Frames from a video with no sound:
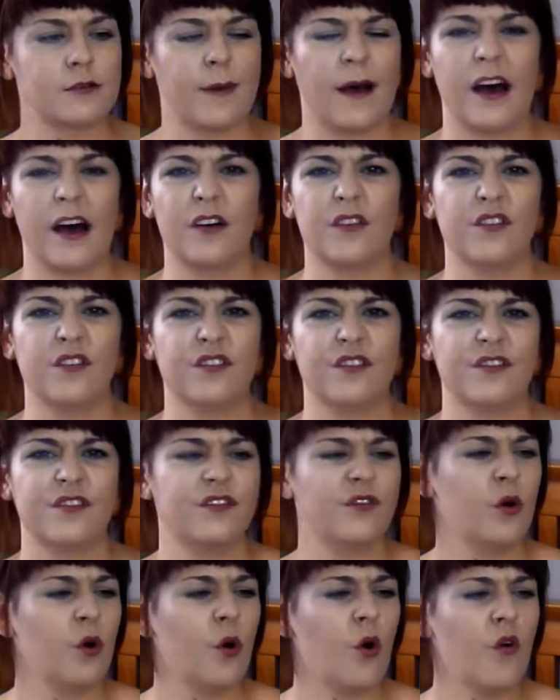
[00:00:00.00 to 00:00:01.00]
about
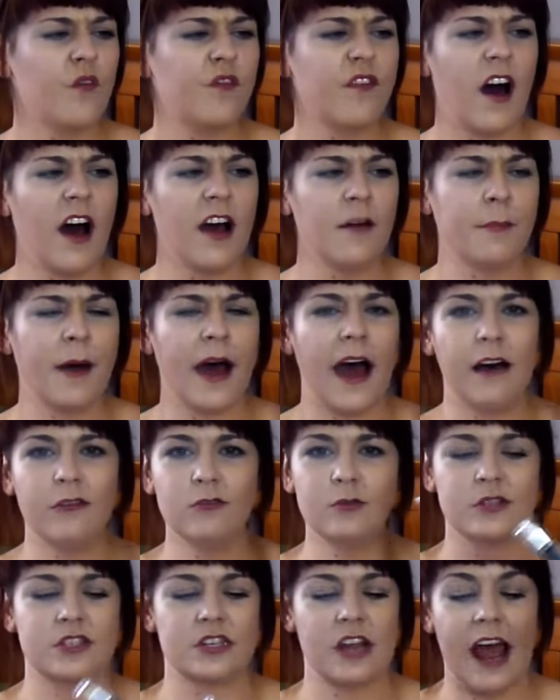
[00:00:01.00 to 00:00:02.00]
£4 or
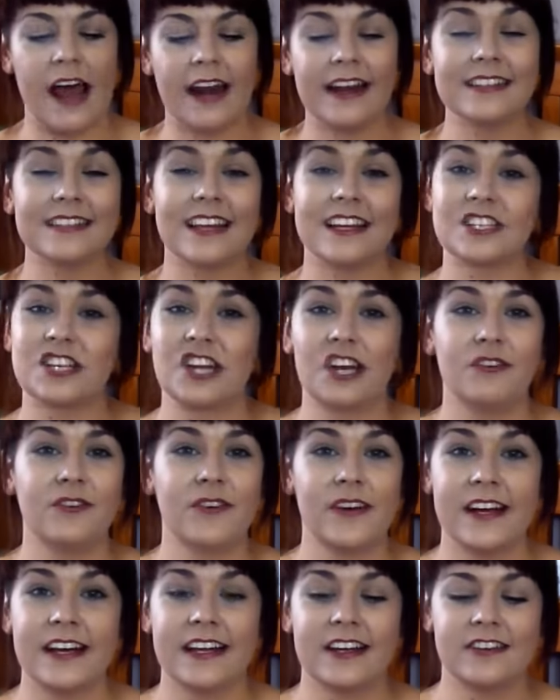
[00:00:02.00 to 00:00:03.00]
£5, and it's actually
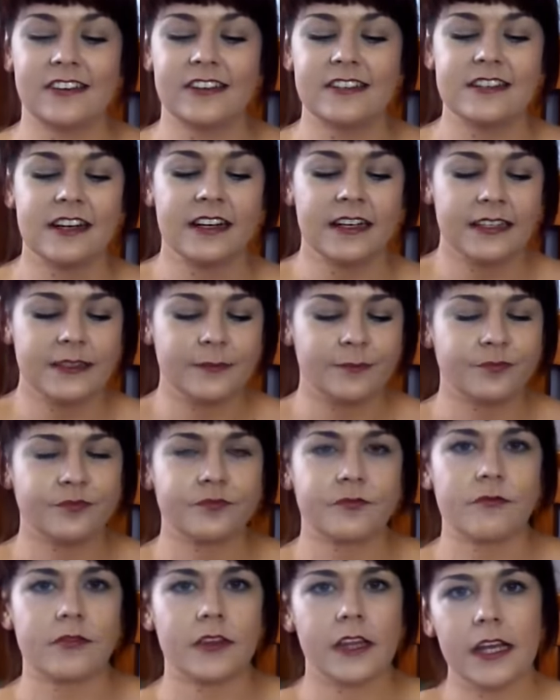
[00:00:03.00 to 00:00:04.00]
really good.
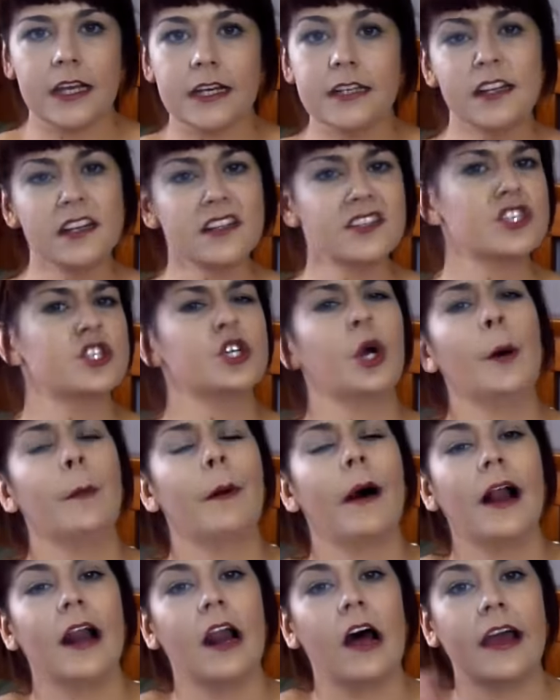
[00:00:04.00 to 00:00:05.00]
It does the job,
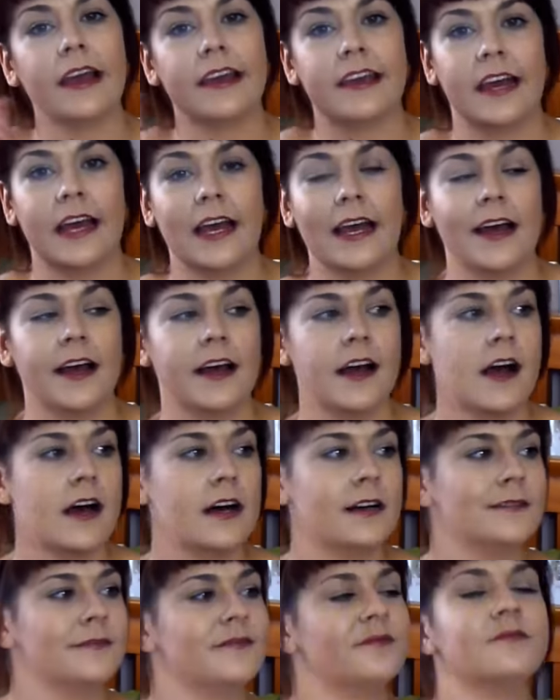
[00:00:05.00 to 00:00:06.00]
I like it.
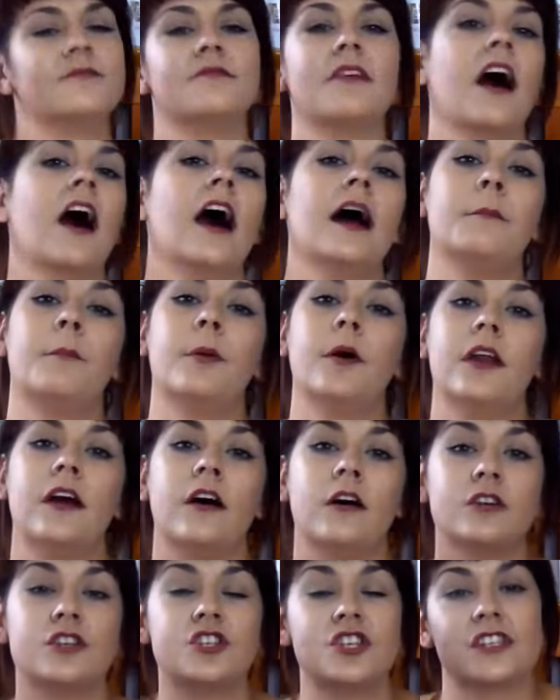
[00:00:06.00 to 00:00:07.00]
I put it
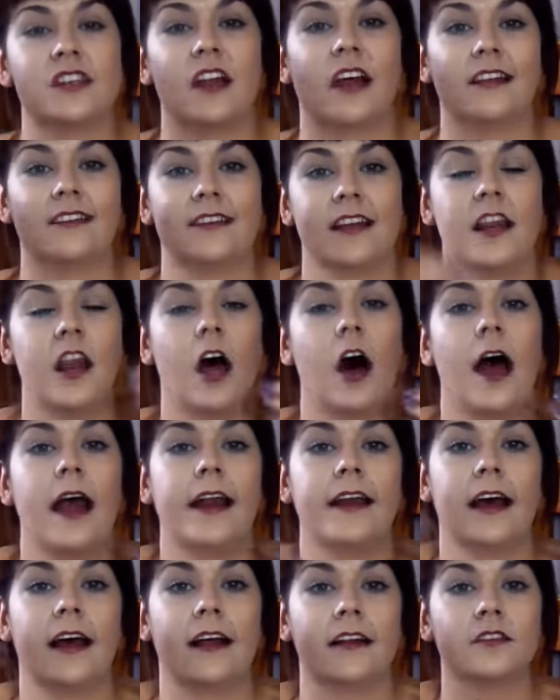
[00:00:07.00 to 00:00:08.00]
on just like to
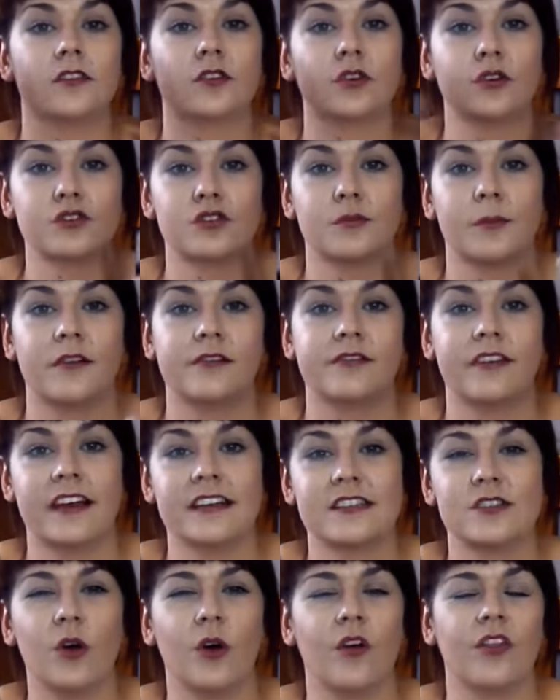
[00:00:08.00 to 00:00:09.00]
line and contour my
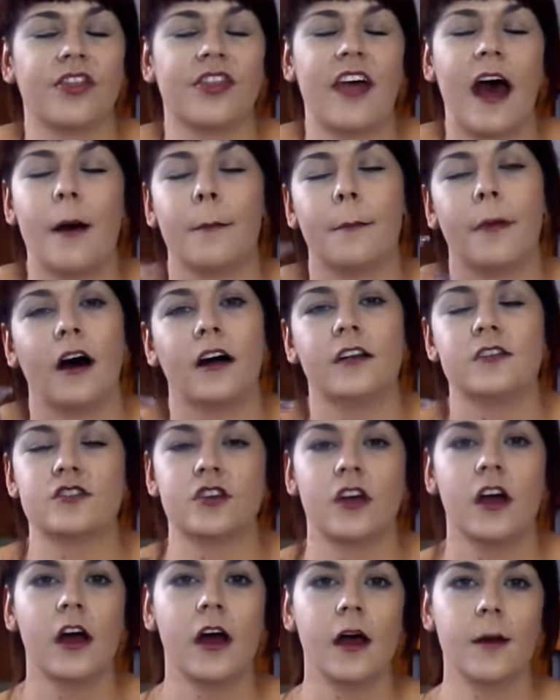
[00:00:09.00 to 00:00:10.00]
face, not that much,
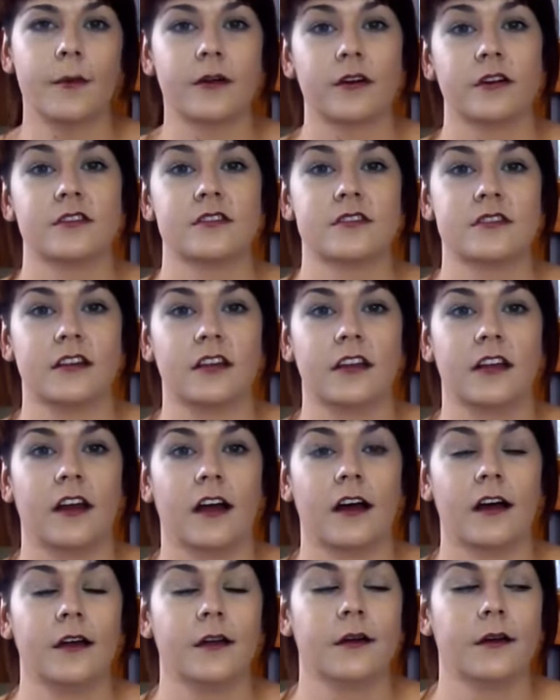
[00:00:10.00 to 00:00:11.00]
because you
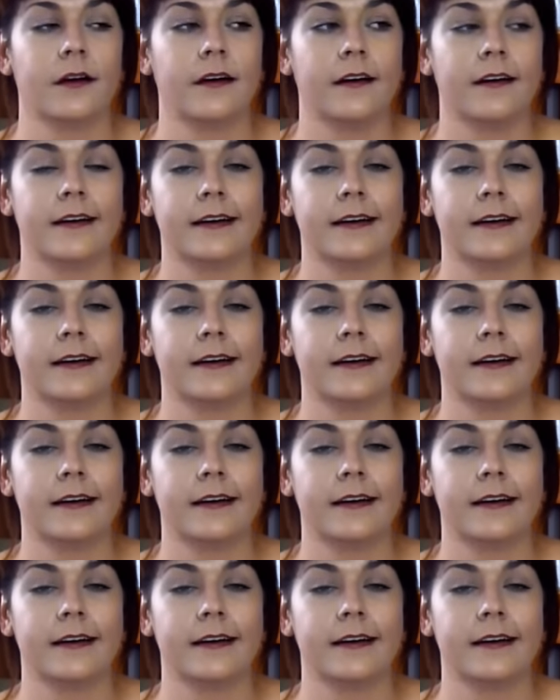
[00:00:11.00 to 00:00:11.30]
know,